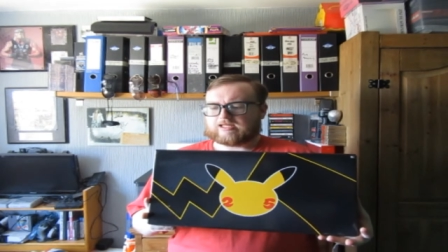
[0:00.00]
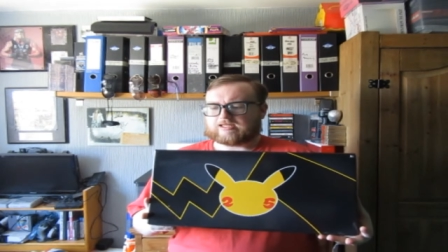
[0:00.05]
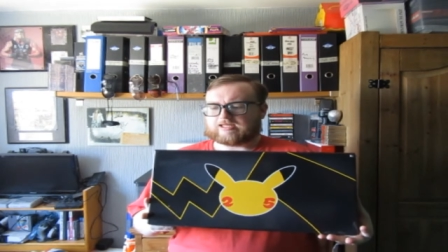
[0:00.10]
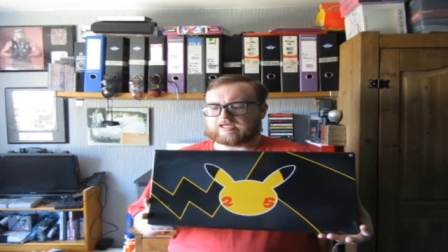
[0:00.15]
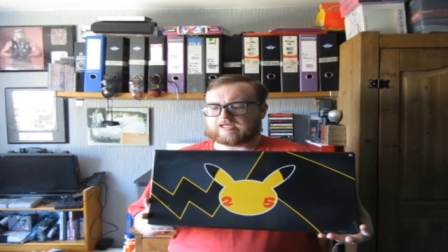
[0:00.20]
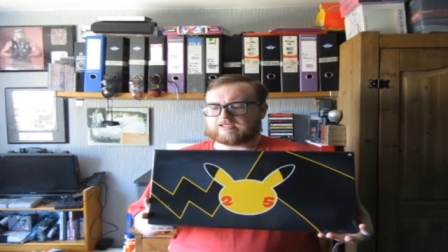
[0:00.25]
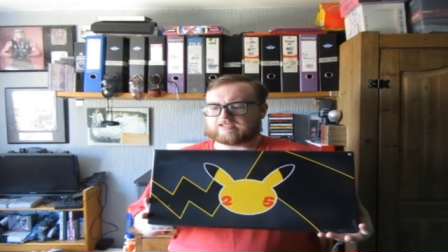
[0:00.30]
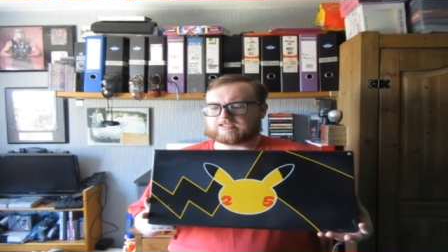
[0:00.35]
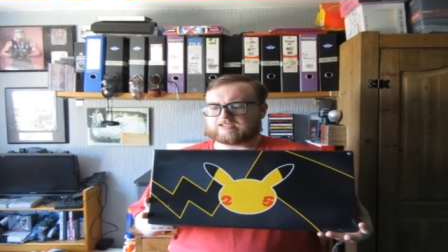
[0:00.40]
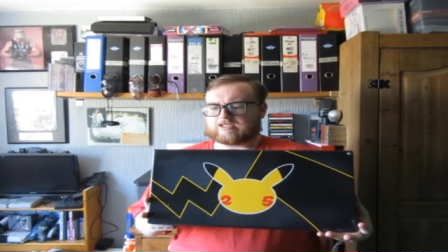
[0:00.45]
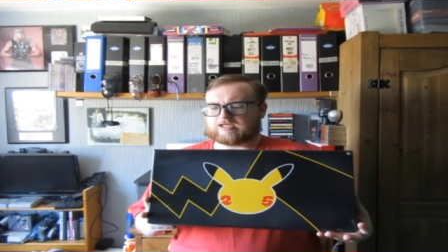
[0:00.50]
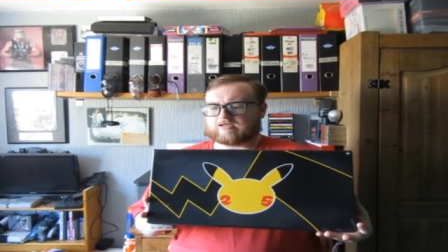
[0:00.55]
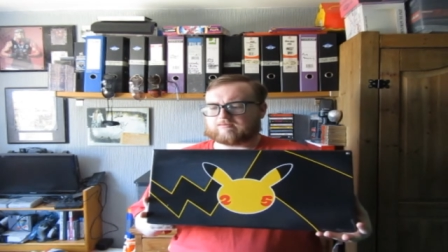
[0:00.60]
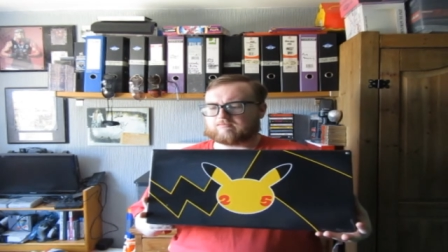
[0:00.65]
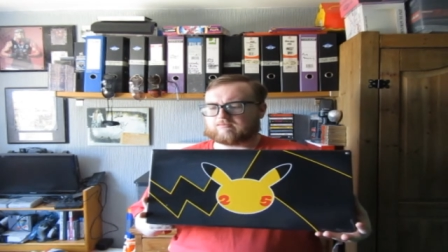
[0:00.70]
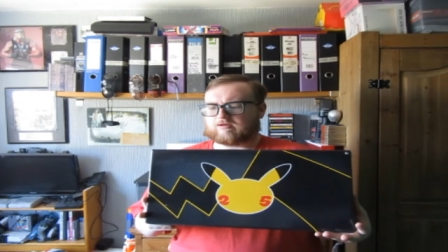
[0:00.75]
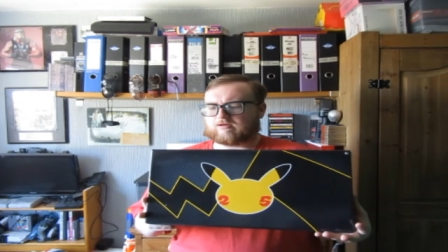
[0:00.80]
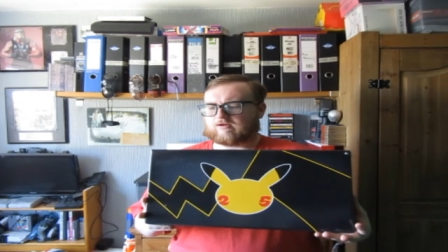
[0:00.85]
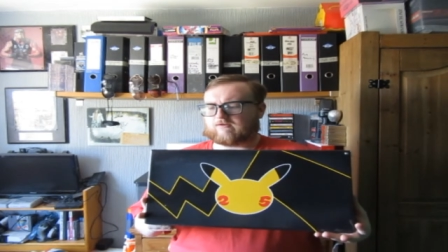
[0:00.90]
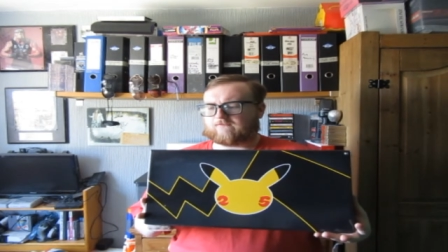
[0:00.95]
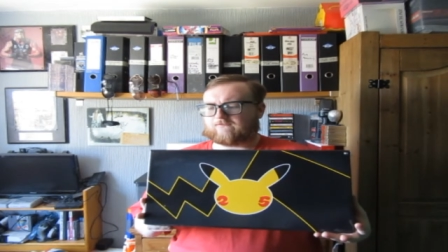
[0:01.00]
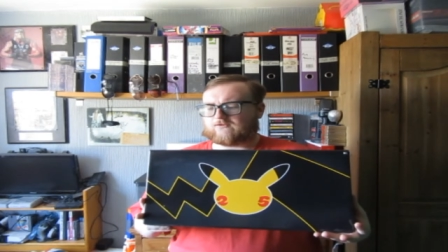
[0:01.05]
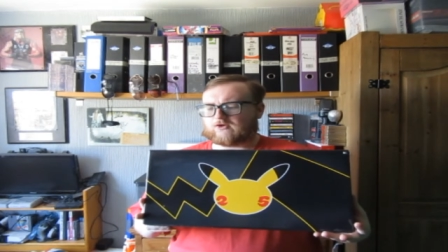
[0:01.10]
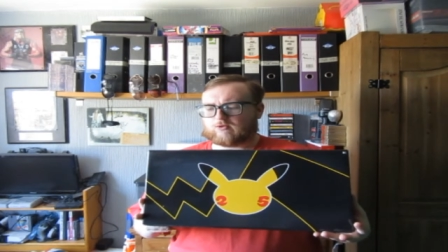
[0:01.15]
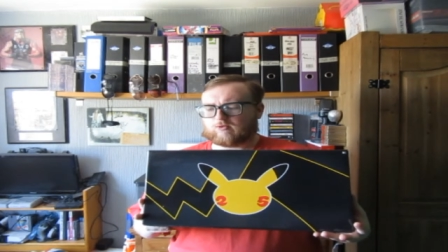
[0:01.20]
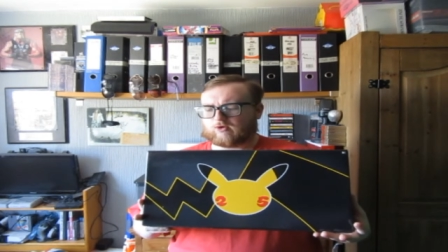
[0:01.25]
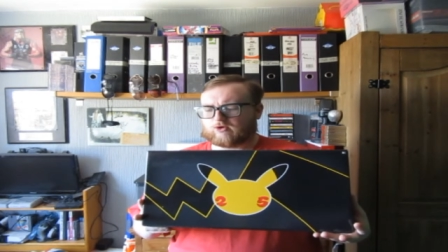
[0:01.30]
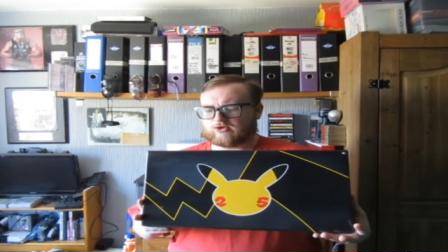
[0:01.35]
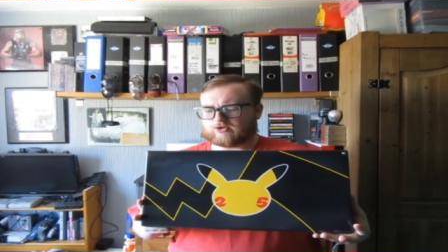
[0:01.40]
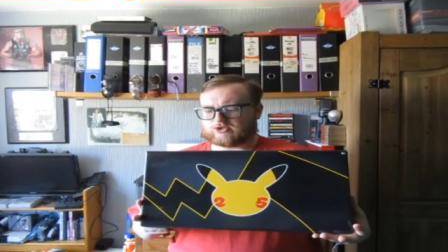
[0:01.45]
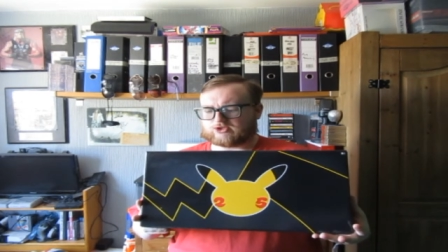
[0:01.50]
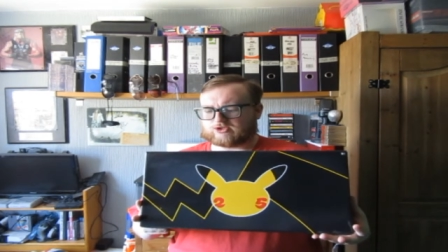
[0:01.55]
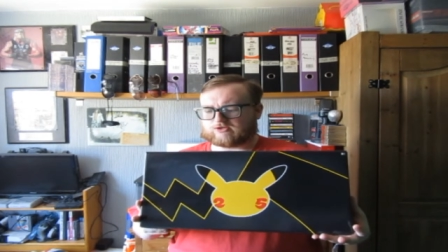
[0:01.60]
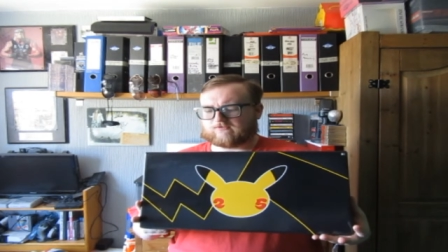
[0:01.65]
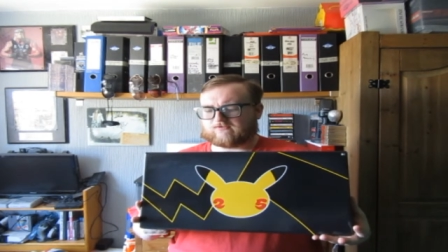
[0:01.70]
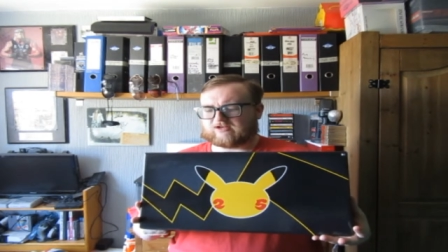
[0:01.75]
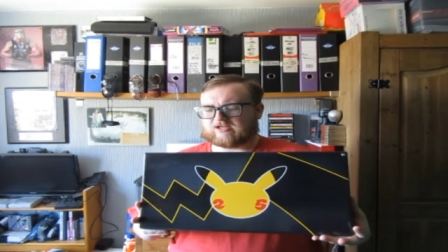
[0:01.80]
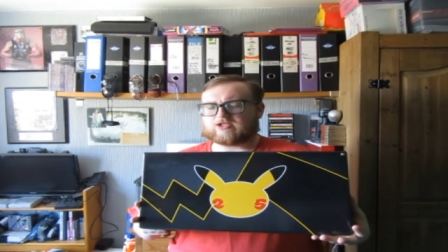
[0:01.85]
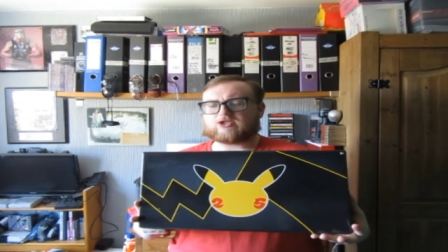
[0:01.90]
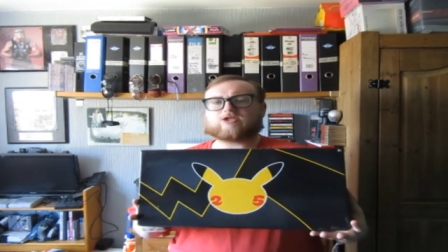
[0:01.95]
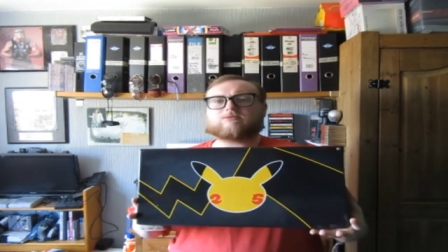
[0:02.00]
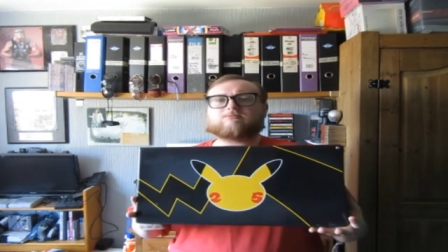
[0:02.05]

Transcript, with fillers: There's um, a few other stuff in it.